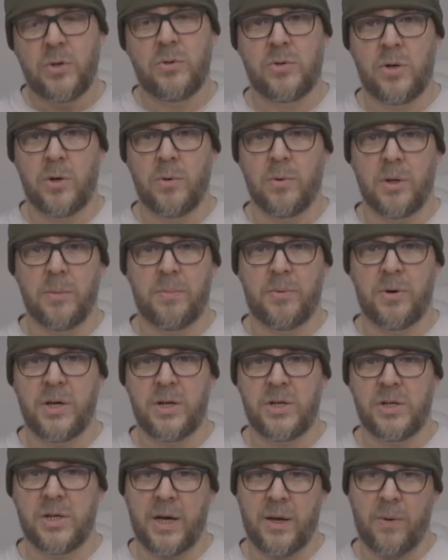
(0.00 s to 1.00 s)
two will
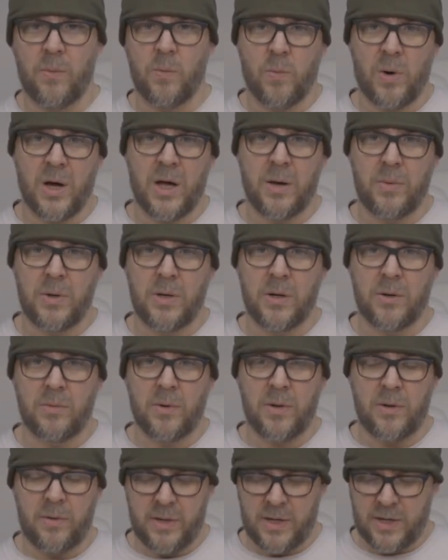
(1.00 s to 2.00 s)
appreciate why we don't
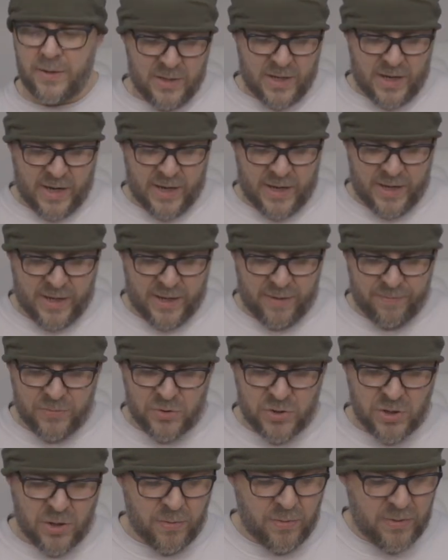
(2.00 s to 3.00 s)
do that.
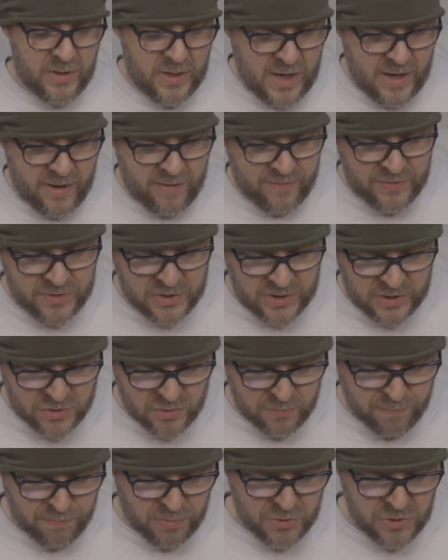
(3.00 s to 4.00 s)
So yeah, if you see
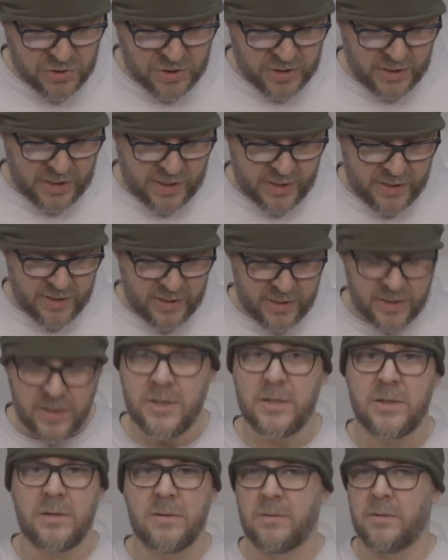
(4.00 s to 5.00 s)
some bunching like
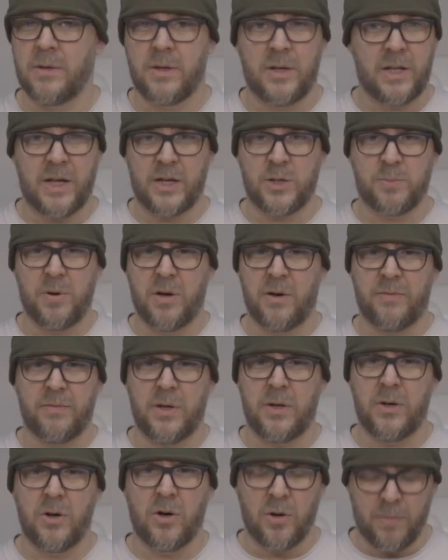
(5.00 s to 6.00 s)
this, that's
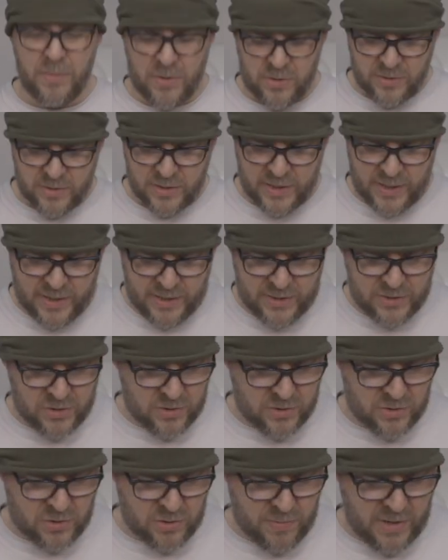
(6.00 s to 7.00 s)
perfectly normal. That is
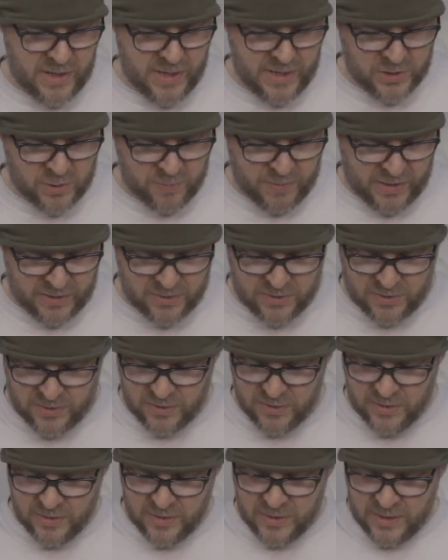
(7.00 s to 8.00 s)
to be expected.
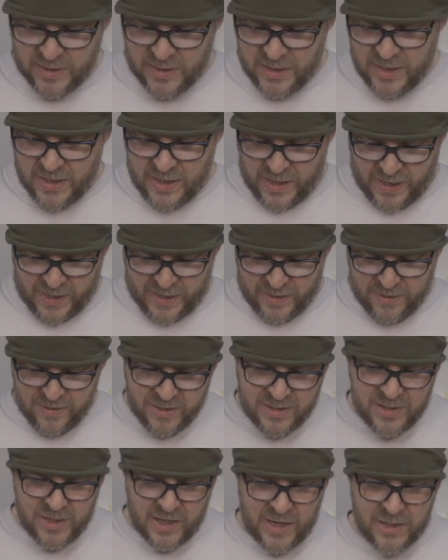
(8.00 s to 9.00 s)
And the
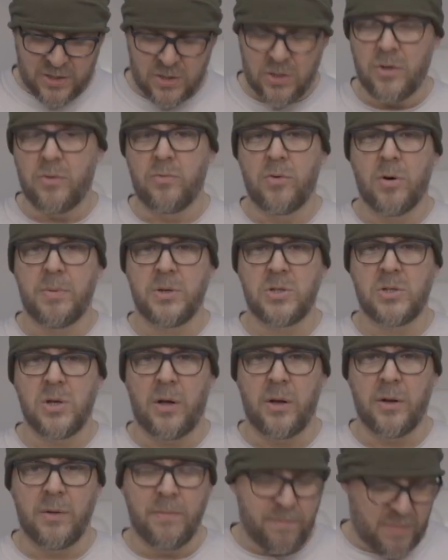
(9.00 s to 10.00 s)
tighter the rubber's
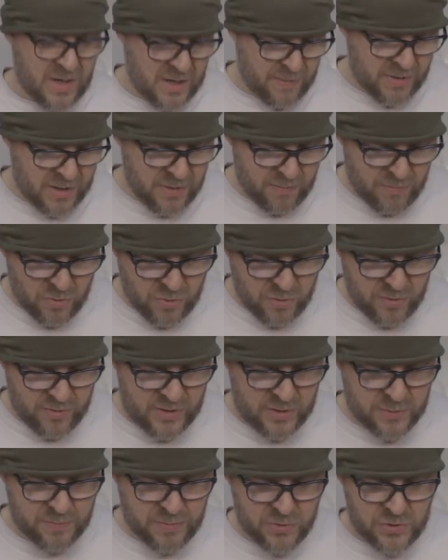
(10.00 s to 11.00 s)
on, maybe the more of
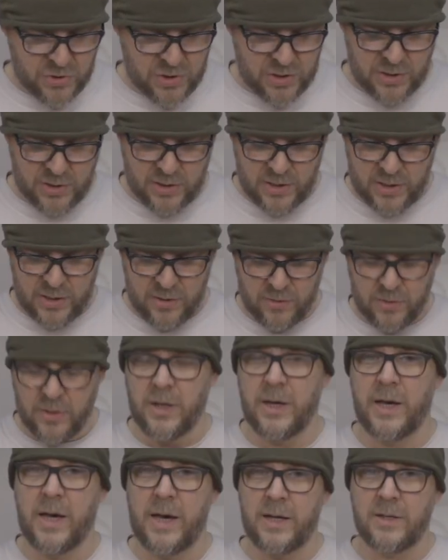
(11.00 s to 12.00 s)
this bunching that you're
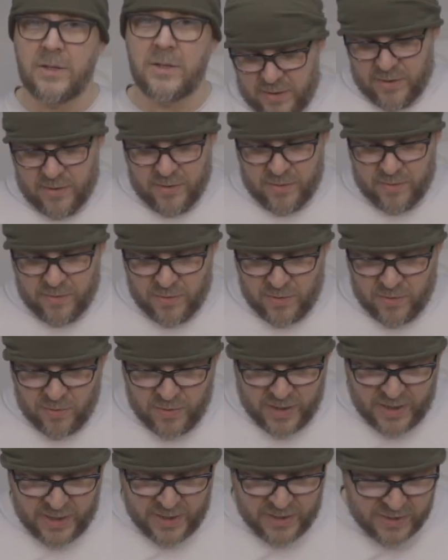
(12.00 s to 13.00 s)
going to get.
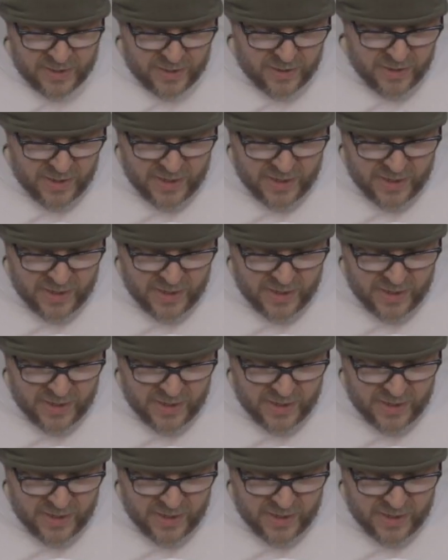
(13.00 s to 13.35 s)
Okay, then the